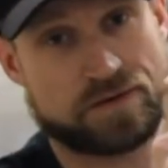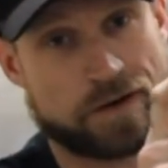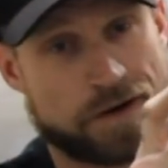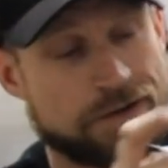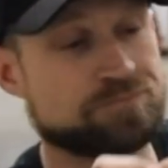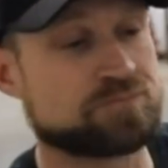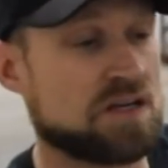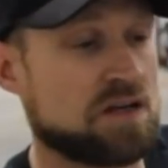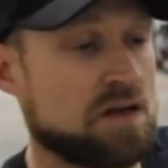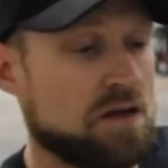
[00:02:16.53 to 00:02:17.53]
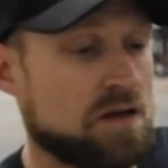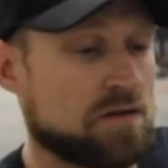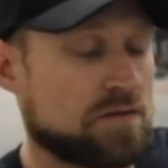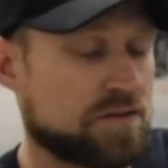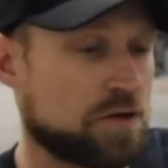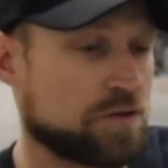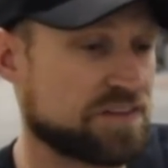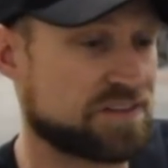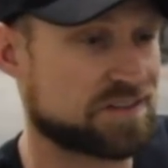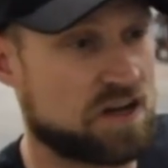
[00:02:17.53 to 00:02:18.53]
right. So
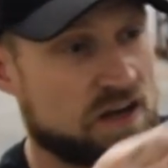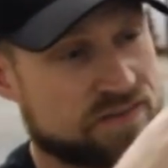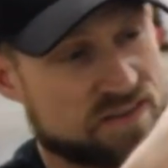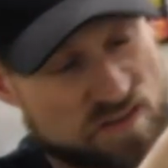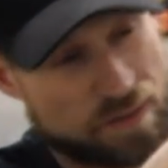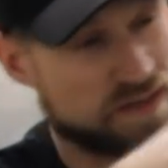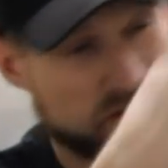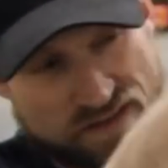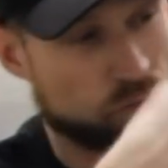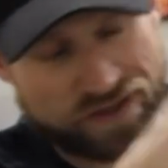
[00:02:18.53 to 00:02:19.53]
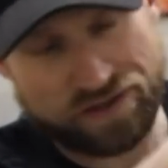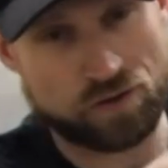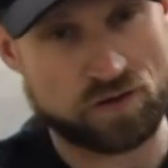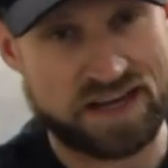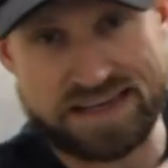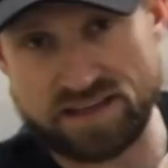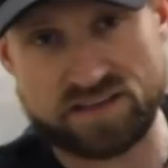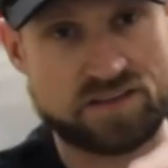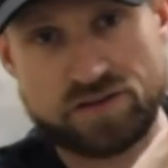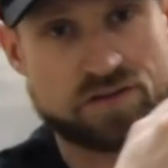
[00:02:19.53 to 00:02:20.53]
this exhaust is spinning this wheel 8
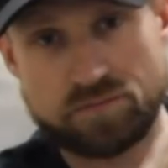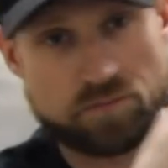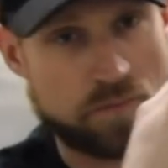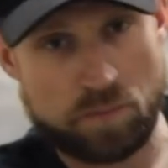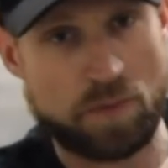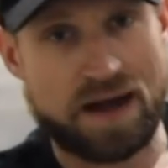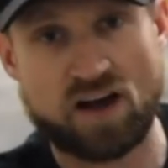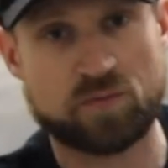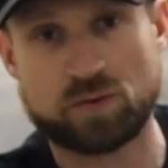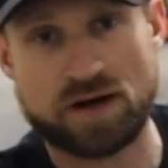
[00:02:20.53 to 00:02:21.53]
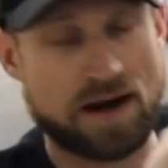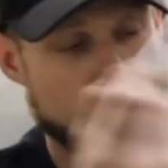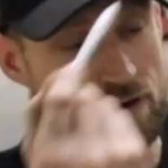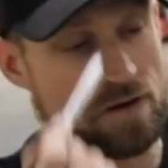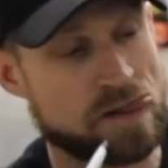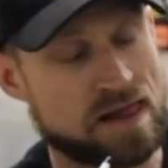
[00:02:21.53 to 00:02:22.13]
gazillion miles per hour.